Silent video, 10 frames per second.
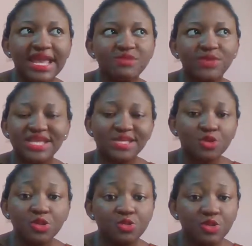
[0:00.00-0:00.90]
anybody that's
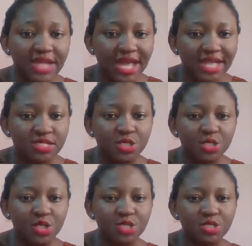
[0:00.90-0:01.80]
going through that,
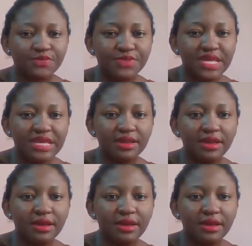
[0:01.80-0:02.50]
just be